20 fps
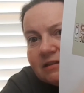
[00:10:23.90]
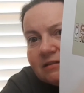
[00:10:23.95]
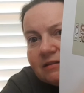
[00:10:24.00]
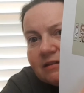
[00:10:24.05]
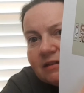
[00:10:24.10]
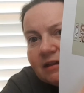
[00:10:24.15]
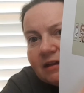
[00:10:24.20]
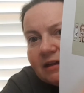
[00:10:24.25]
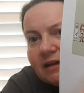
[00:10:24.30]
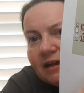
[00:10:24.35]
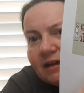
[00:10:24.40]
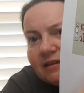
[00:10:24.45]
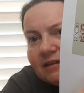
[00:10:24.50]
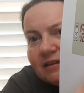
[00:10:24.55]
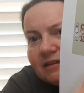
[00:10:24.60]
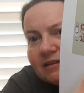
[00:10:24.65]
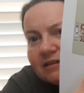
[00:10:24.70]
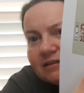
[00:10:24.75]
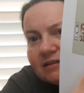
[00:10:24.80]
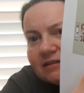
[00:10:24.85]
the I
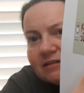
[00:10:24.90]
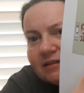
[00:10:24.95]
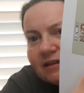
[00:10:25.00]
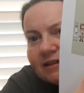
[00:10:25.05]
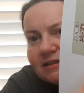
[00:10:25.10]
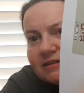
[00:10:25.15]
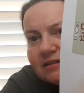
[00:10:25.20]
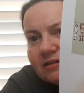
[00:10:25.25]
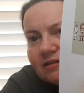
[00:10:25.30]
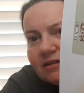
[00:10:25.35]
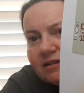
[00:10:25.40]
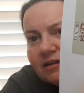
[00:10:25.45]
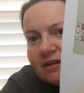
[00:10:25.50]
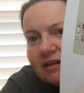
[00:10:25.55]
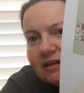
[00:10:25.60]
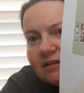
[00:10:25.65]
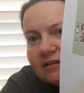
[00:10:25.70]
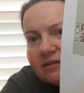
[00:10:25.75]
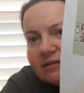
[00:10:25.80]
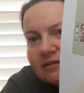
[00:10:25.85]
think this is Lancelot,
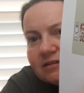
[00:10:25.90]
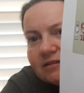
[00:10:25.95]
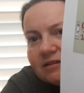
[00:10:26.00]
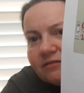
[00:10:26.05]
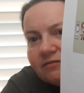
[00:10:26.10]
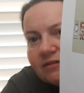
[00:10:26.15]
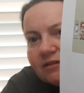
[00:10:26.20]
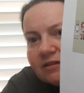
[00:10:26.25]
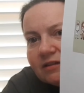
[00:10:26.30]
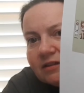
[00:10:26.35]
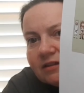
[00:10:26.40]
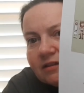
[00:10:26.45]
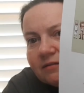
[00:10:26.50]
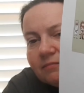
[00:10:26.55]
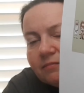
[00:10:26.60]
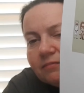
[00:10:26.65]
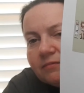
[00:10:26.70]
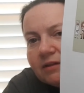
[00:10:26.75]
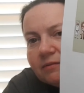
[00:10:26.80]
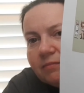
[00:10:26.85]
and this is definitely the,
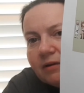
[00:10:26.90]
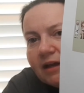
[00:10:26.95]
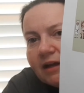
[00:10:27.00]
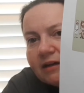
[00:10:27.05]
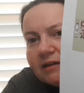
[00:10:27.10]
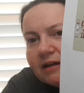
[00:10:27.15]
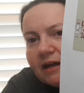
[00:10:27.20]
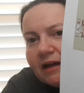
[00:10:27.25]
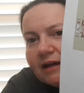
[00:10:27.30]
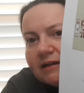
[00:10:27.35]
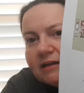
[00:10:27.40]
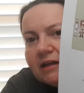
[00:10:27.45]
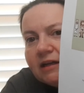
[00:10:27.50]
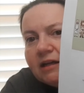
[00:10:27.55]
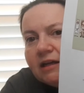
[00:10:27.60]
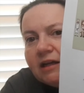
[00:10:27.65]
the Black Knight.